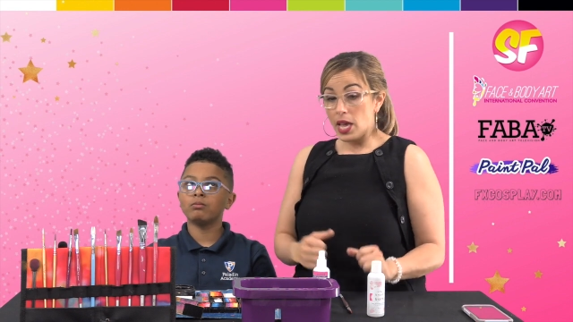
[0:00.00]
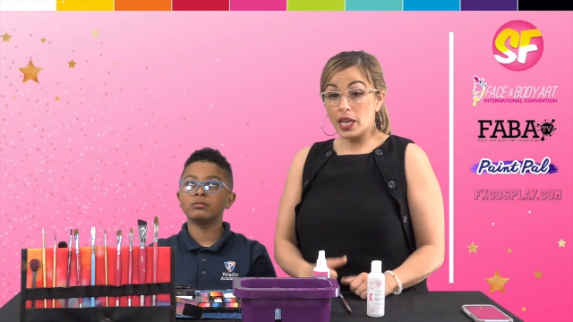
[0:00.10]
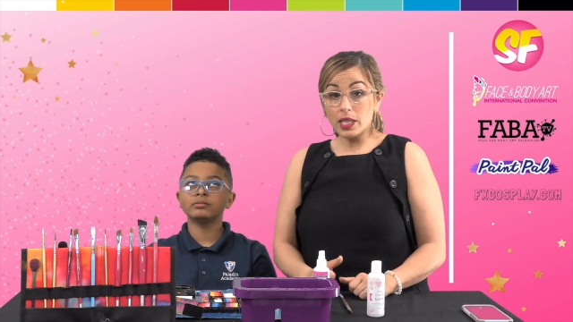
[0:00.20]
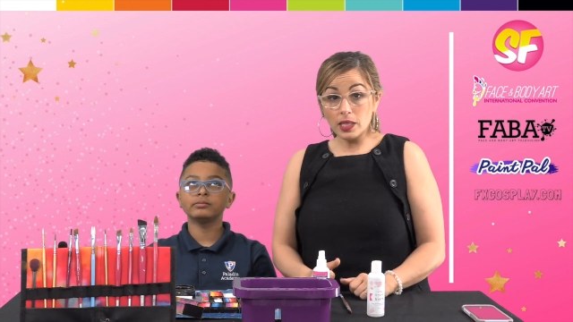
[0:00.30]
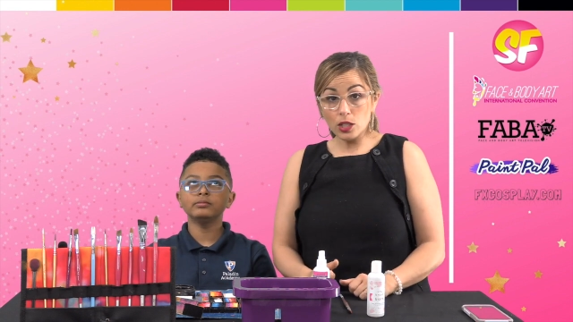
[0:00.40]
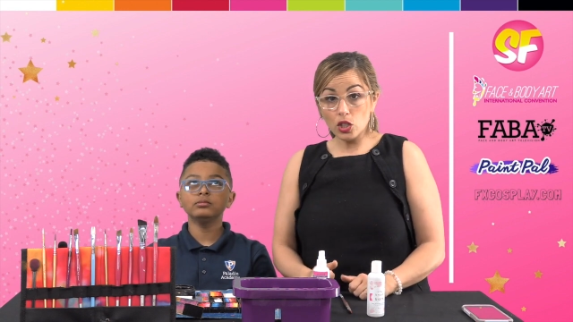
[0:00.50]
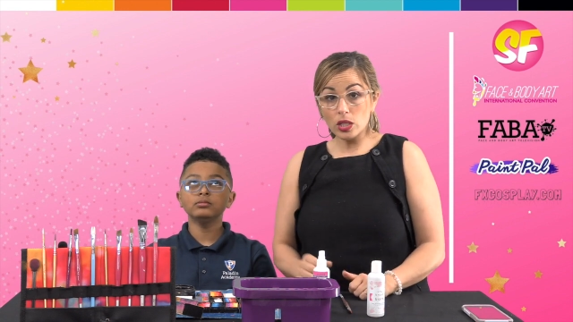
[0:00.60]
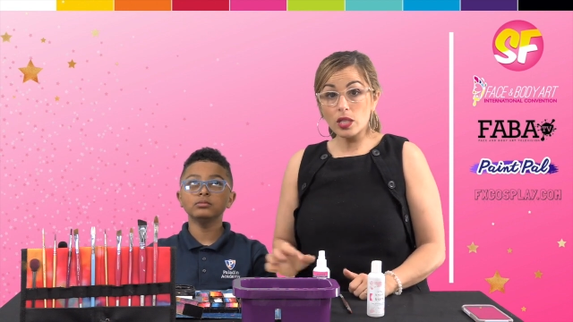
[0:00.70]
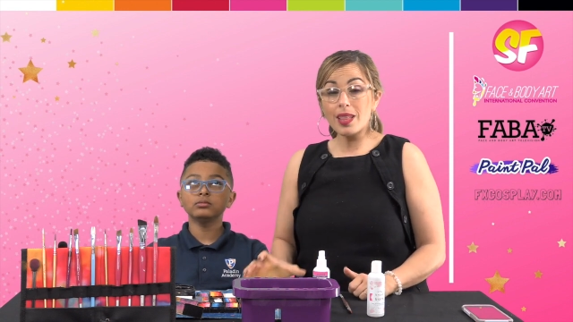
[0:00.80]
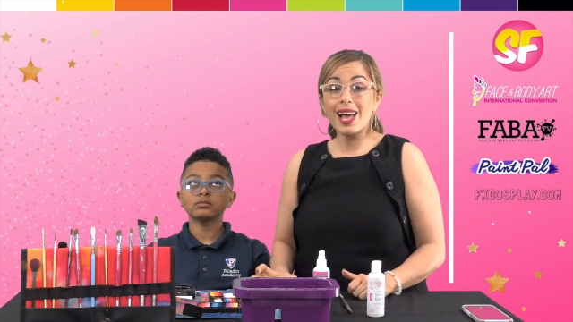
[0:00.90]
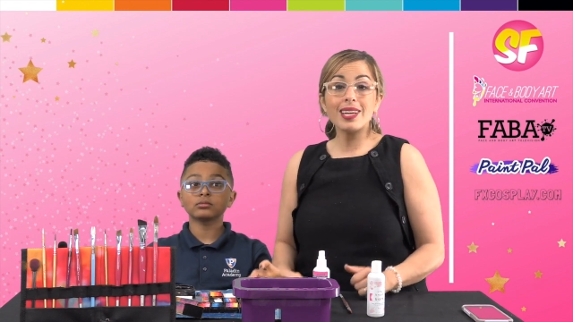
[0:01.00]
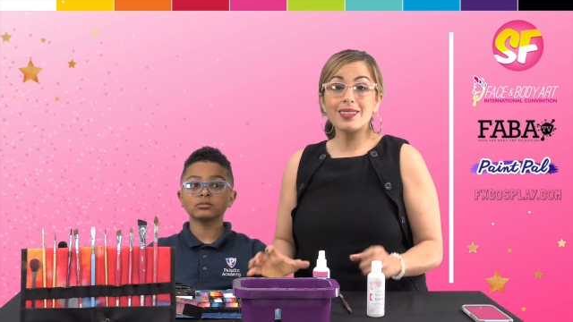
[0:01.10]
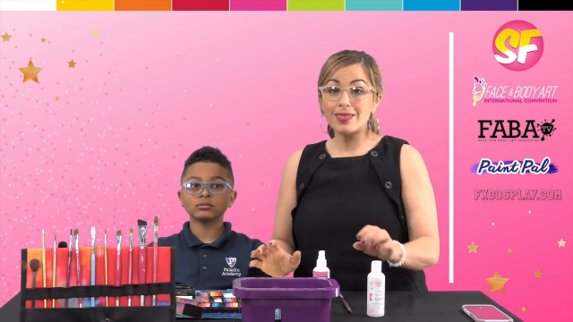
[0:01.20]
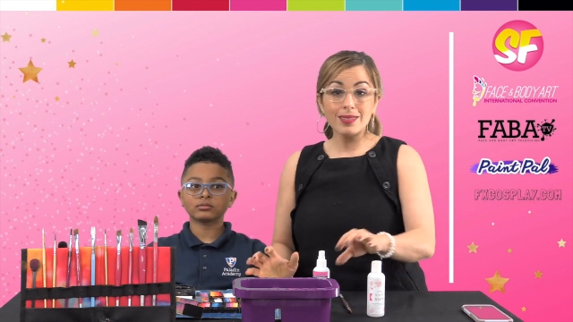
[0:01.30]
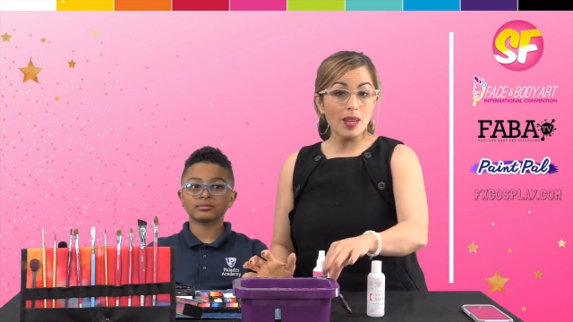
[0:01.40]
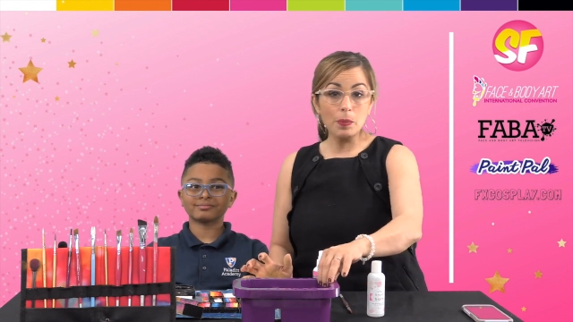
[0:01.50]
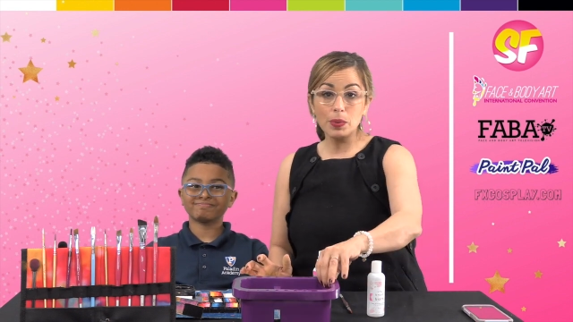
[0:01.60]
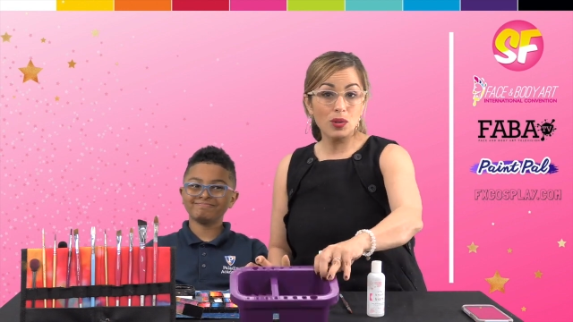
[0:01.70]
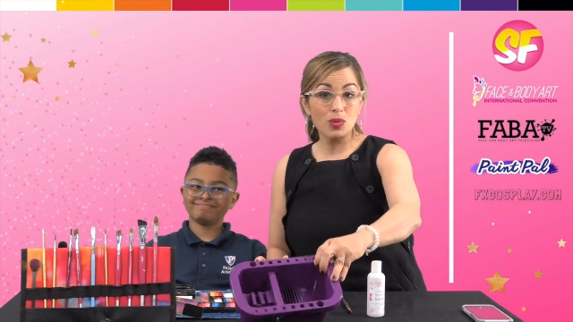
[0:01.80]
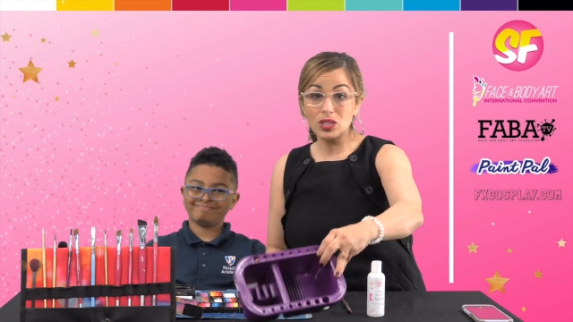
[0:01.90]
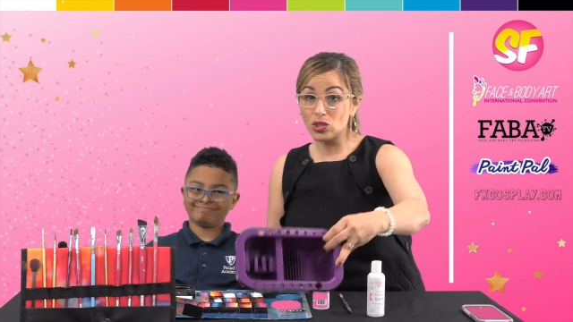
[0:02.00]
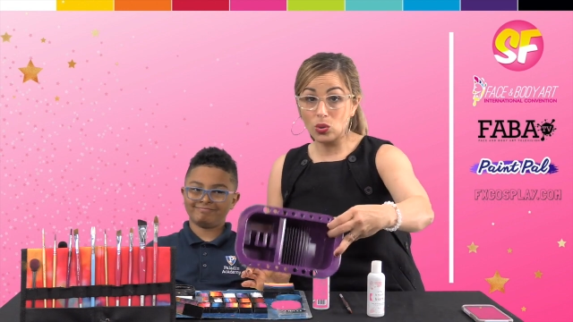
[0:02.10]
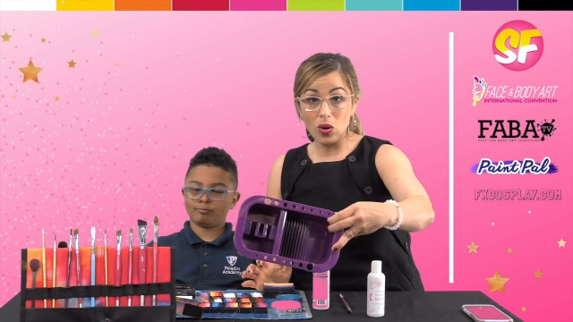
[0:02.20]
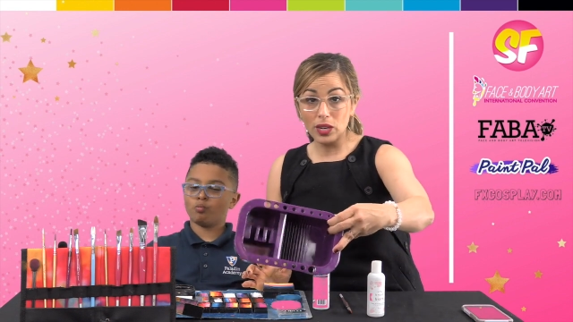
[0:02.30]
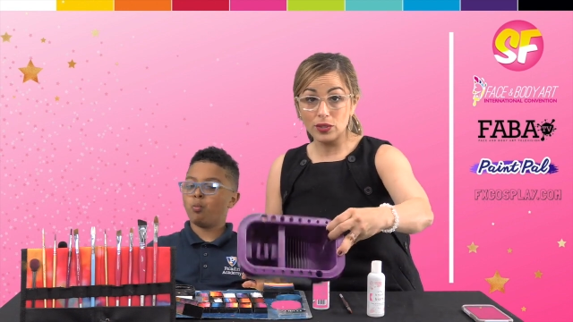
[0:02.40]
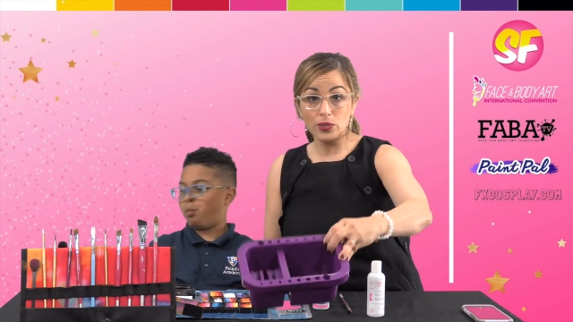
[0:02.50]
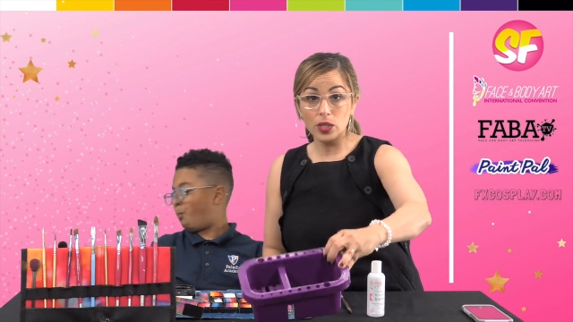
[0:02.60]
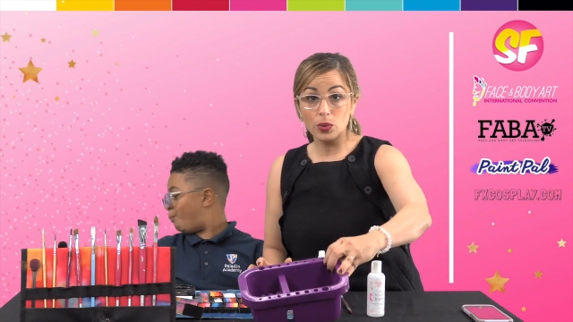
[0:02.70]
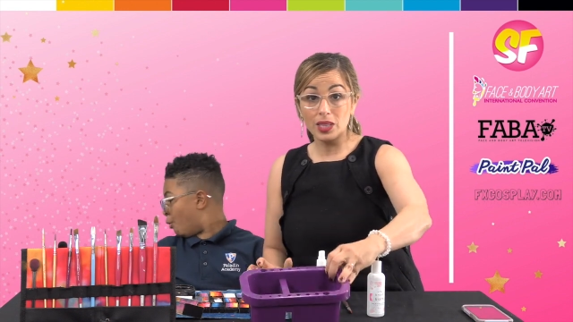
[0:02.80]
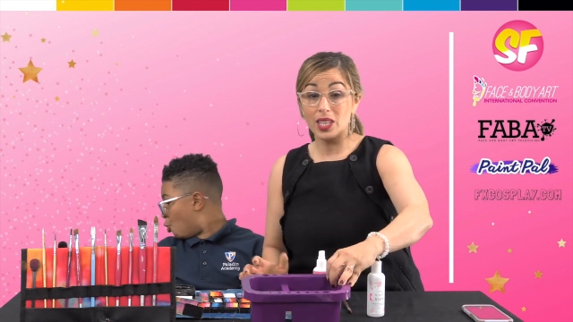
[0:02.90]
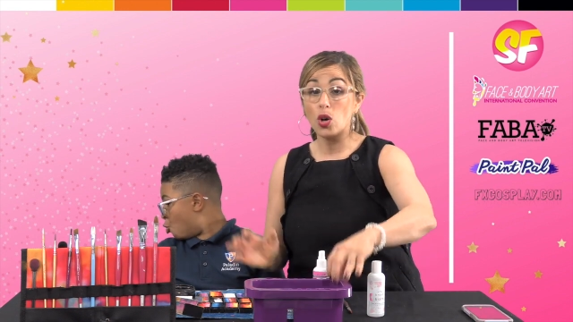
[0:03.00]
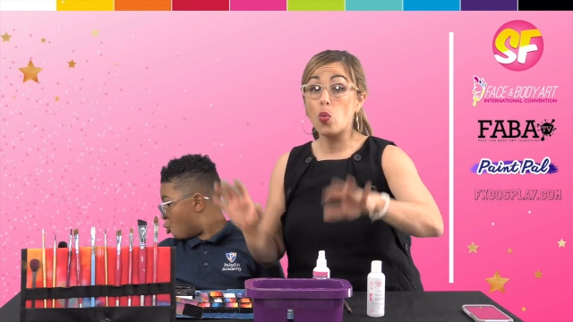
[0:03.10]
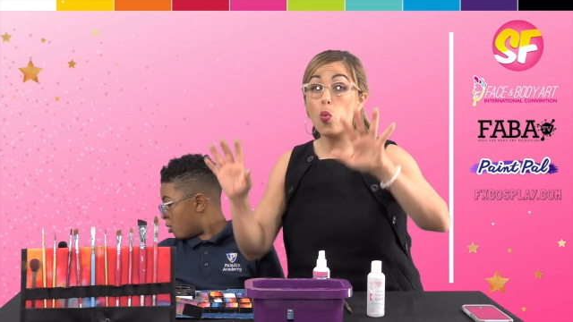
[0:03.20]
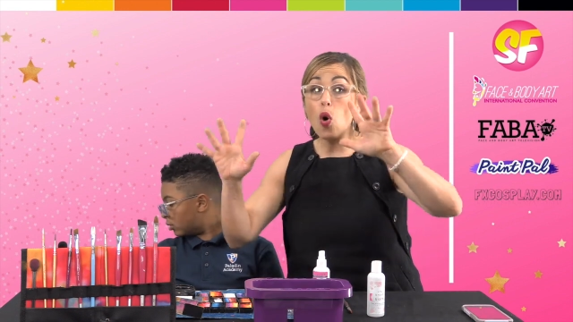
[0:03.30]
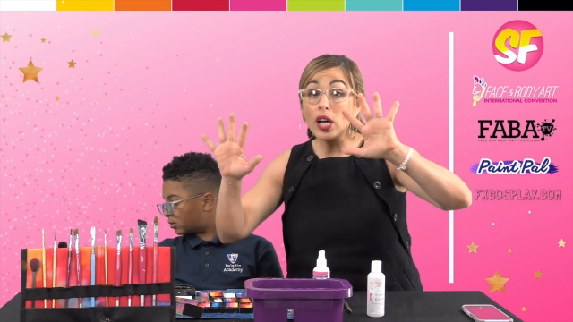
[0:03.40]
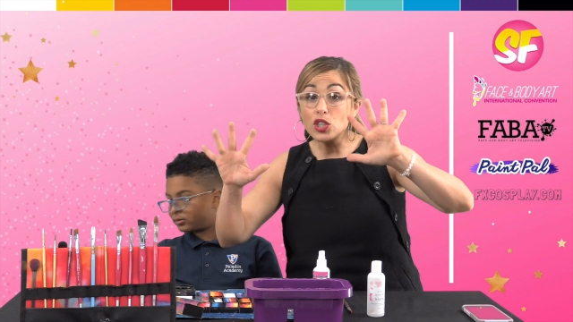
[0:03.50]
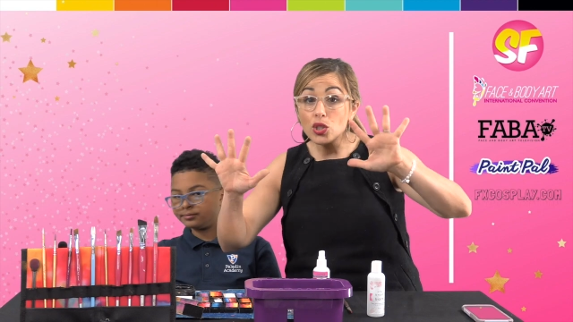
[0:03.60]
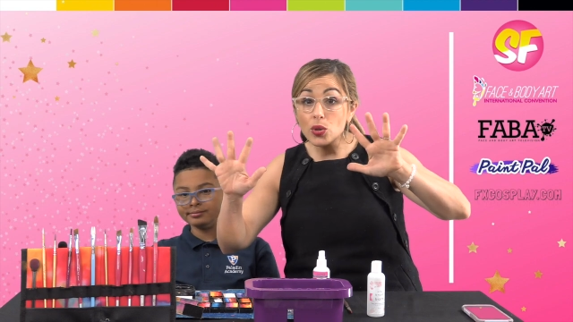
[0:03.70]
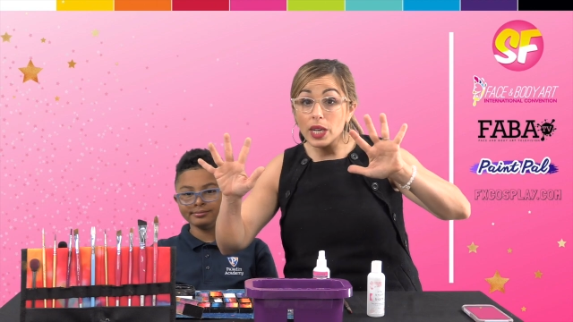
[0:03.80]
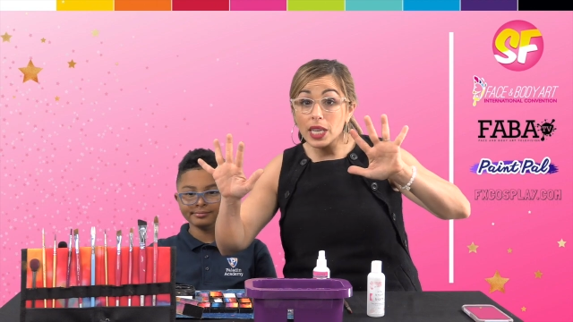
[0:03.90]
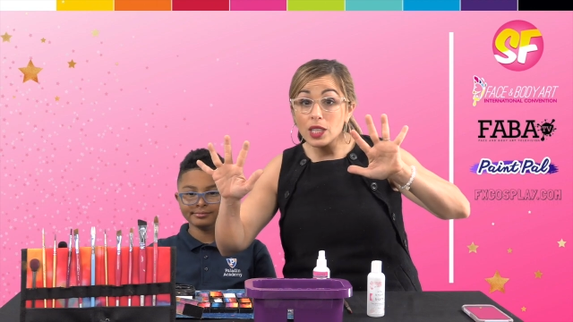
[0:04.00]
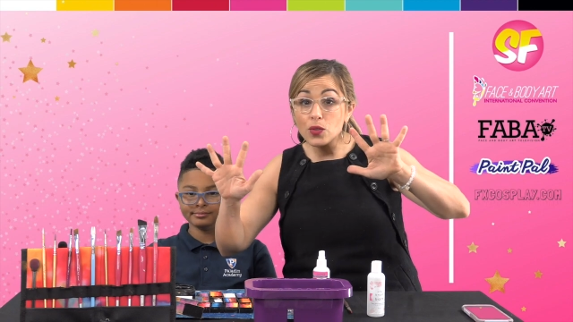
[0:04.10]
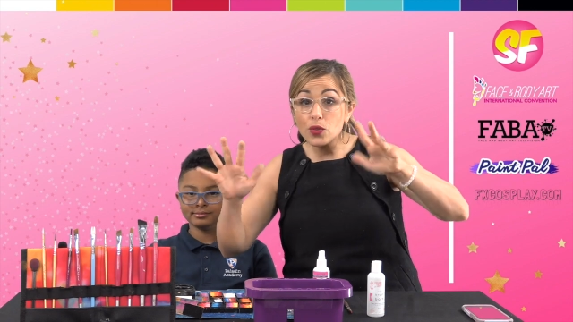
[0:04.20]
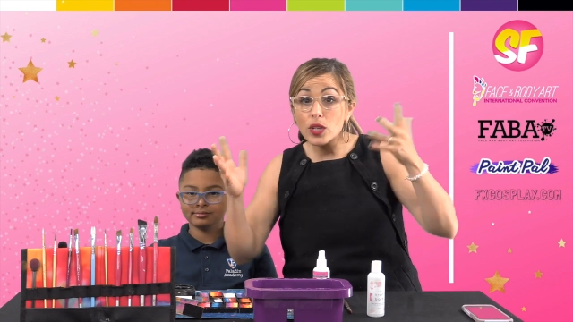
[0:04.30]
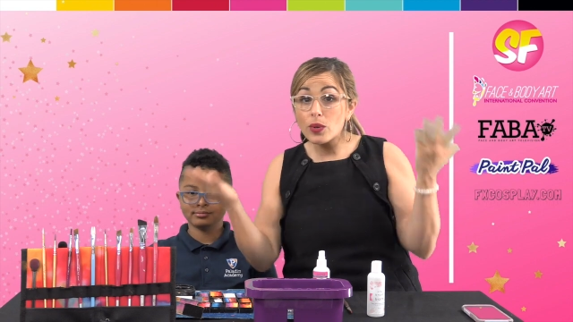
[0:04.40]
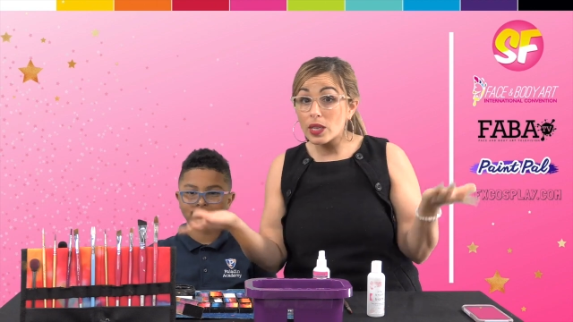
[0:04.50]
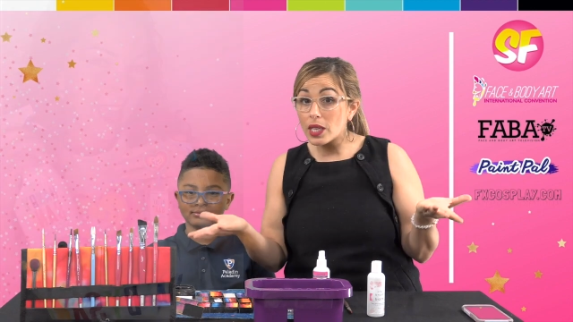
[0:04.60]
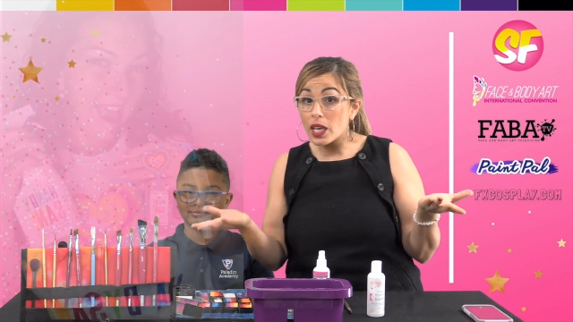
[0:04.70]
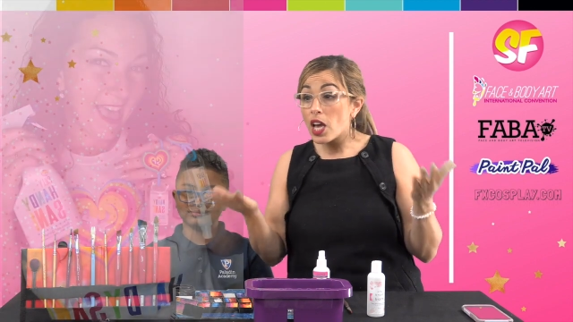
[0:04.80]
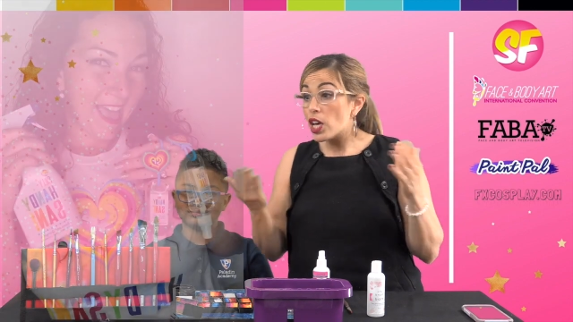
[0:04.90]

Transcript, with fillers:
Speaker 1: In addition to that, dump and rinse your water frequently. Wash your hands frequently.